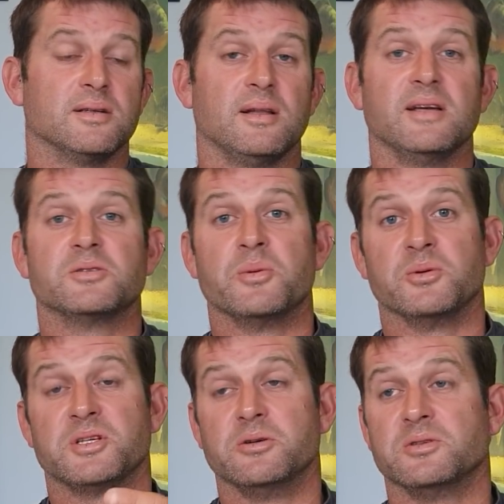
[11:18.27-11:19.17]
Leaves me
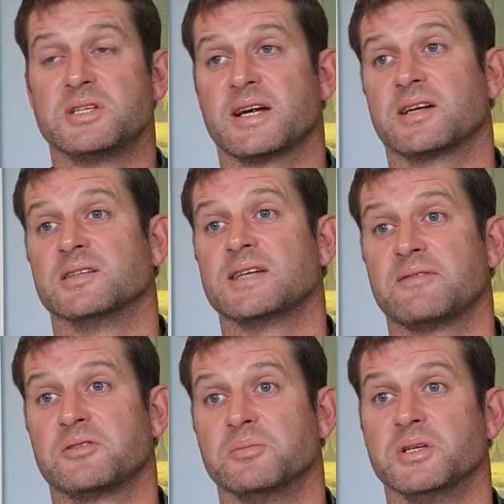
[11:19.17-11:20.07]
with 2 seconds
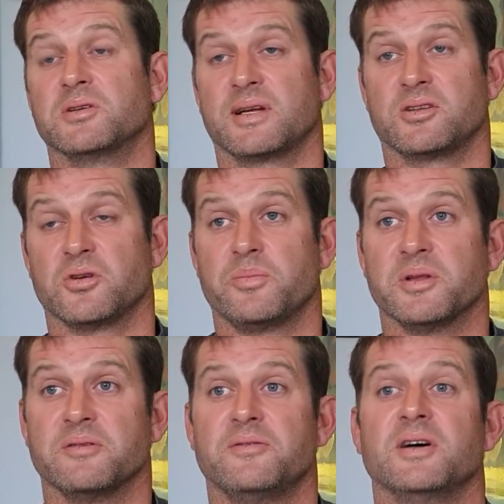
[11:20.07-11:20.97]
after me
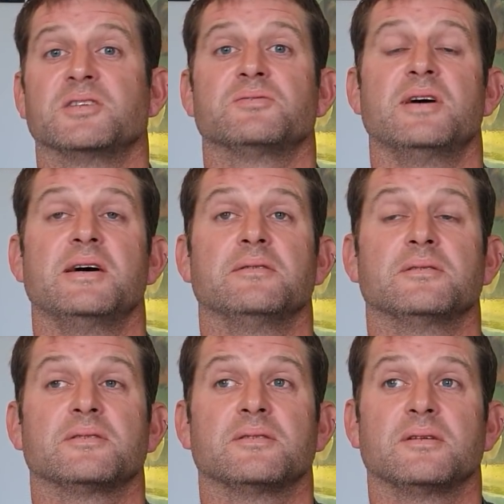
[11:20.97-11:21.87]
dropping the first
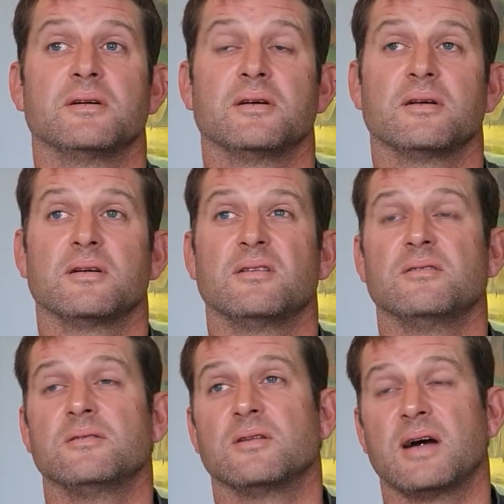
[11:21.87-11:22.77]
round.
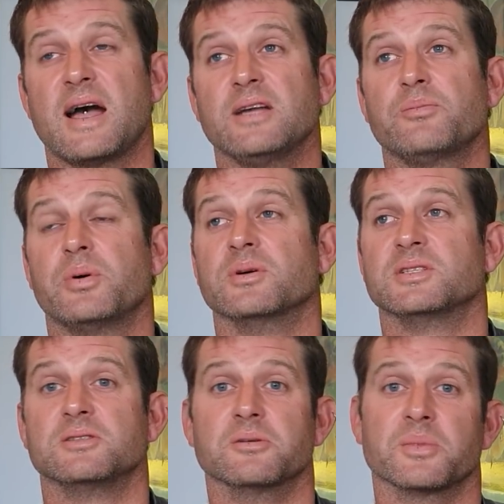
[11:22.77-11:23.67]
Like 8
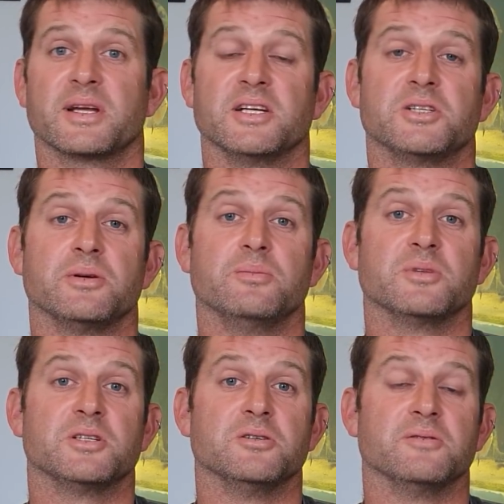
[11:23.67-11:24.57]
points normally gets you in
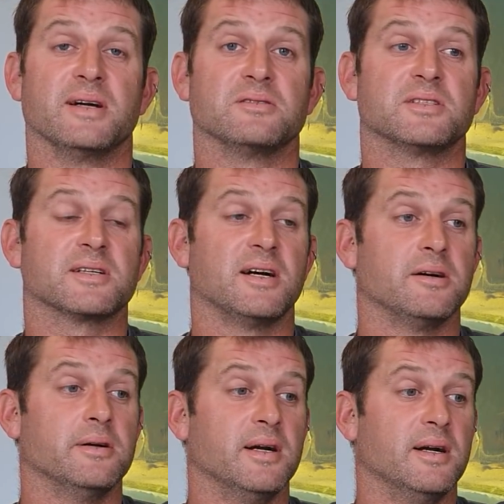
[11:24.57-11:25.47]
with 2 rounds to go.